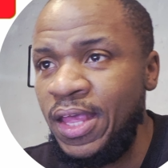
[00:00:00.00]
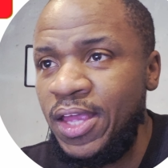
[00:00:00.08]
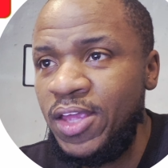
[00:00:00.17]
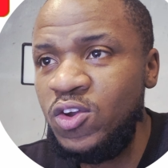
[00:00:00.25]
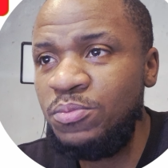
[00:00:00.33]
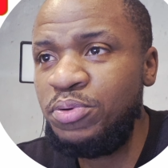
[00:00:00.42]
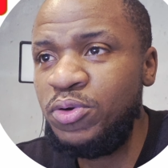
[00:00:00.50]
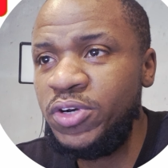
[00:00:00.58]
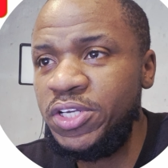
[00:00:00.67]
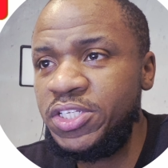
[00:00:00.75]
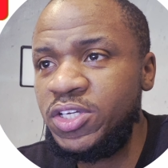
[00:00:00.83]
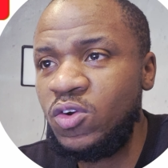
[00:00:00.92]
You put
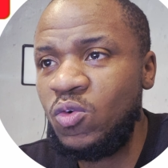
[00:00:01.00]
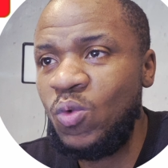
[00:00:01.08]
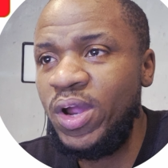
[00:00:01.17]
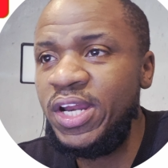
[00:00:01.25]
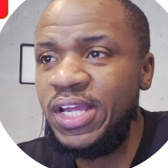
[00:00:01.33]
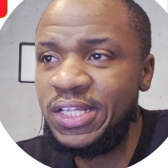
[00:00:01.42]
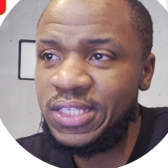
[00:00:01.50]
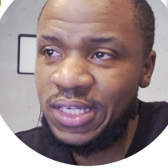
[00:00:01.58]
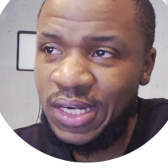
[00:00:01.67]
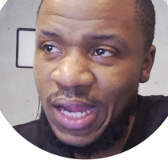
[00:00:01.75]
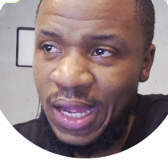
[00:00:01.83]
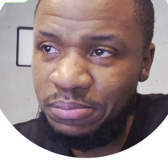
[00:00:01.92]
it when it's an
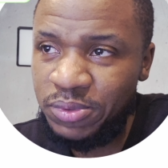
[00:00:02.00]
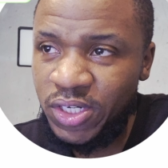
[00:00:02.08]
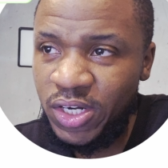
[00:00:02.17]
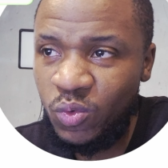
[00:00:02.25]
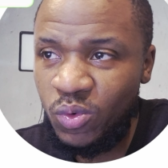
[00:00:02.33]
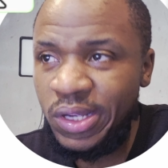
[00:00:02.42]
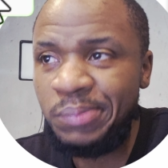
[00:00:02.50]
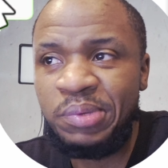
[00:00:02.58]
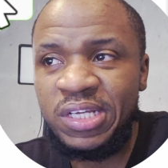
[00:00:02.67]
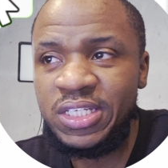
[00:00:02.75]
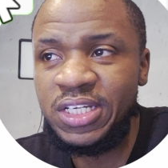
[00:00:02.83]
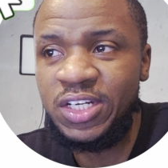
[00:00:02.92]
uptrend,
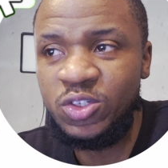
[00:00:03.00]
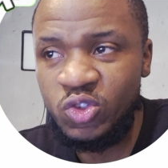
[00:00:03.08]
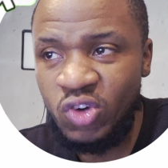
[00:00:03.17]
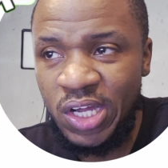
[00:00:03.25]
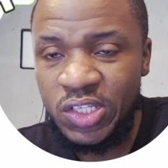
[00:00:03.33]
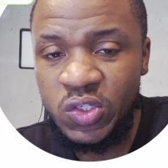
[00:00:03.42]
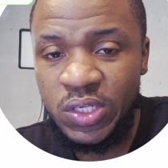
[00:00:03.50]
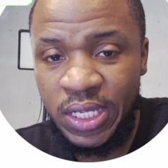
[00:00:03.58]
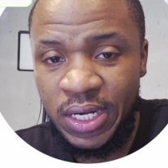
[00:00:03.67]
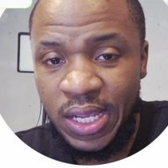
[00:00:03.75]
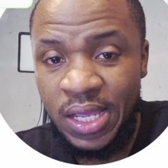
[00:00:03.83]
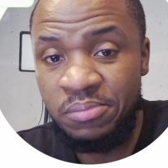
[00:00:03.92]
basically trying to get
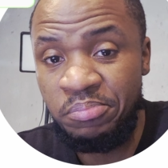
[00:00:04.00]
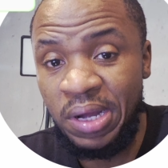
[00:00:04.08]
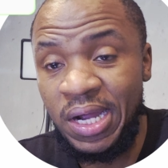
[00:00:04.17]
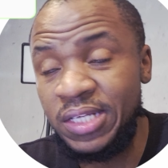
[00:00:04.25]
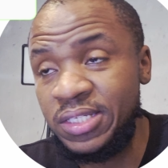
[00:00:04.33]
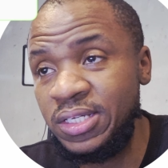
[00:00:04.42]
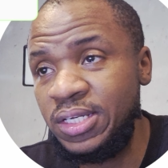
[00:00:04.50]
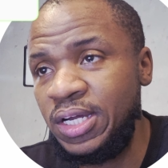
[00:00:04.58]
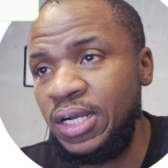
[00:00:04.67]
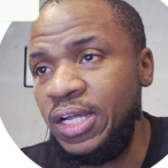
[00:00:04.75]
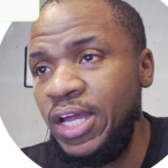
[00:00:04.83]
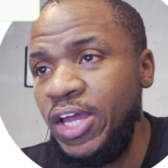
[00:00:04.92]
a buy signal.
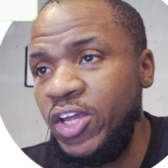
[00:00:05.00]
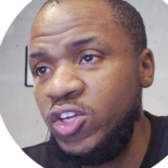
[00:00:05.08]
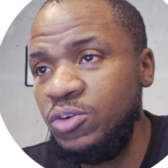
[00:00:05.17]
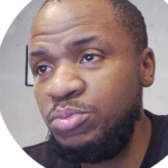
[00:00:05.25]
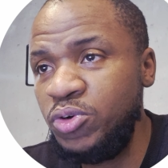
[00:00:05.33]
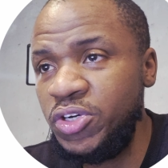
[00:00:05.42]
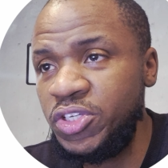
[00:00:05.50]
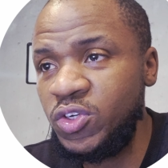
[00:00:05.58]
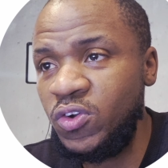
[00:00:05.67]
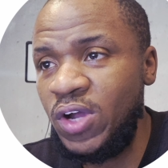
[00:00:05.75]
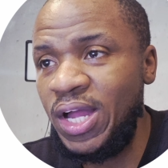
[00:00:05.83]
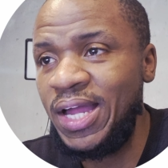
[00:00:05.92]
You put it on
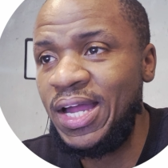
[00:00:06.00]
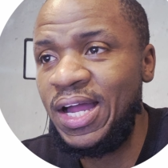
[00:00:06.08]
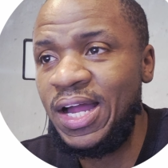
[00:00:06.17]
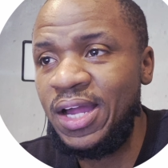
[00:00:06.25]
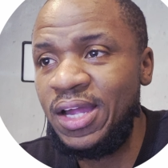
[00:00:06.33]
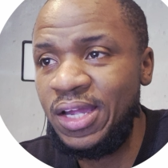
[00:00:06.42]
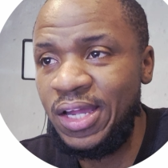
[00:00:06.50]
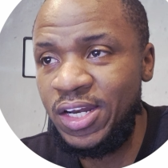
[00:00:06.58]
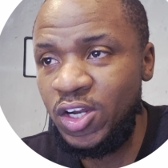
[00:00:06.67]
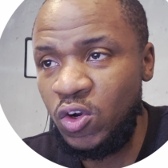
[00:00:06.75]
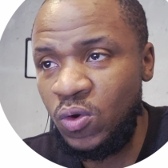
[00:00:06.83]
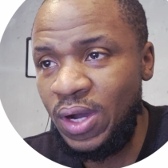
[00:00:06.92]
your higher high and the
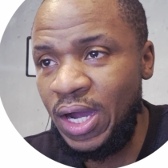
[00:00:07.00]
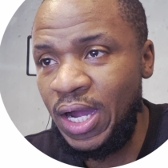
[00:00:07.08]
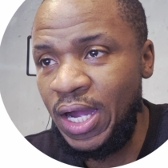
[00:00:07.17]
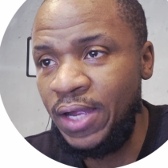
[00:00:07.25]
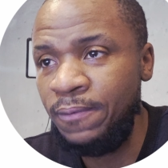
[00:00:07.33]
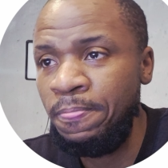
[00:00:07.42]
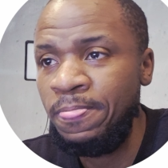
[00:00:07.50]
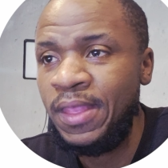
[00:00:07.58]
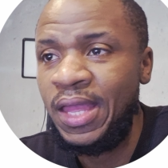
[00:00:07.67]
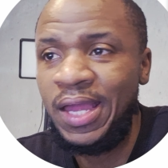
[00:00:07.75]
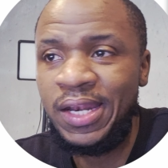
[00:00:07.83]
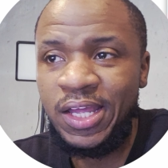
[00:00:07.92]
lower high,
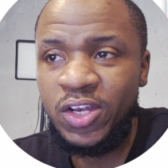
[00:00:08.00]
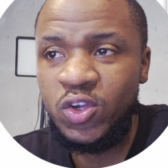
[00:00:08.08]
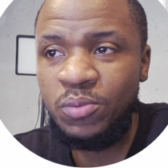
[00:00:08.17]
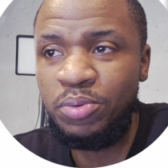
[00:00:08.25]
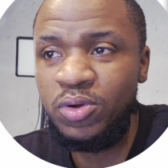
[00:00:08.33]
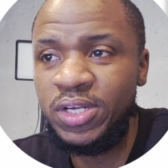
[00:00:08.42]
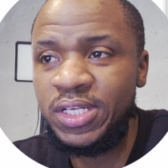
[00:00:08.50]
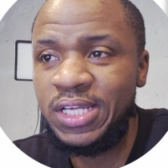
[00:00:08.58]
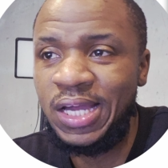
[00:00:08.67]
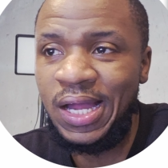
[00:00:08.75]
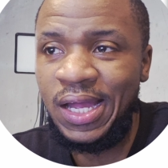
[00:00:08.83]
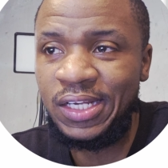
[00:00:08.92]
and then you put it the
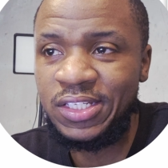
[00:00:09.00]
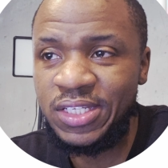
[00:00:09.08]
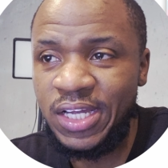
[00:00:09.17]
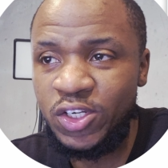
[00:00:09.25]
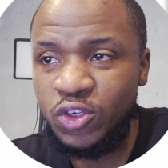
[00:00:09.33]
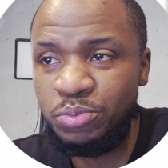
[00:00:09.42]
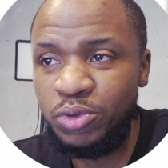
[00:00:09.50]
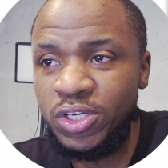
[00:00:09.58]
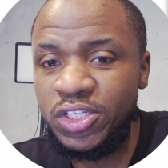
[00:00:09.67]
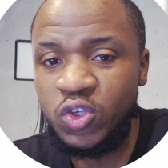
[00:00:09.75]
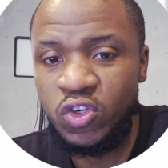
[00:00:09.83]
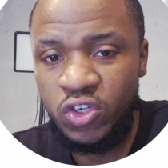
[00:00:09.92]
other side, you put it
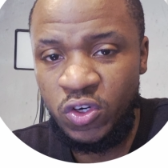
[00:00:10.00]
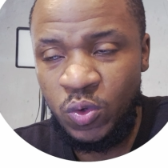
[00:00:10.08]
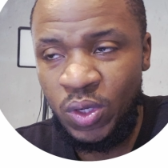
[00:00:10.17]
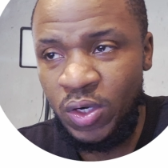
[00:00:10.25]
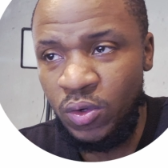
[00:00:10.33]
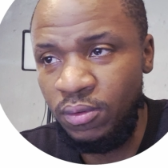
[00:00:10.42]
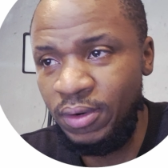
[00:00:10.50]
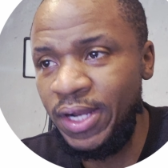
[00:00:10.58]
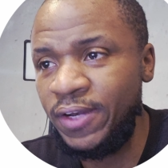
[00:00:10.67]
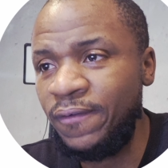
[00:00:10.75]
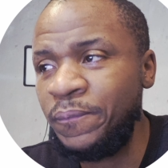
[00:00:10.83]
on your lower low, right?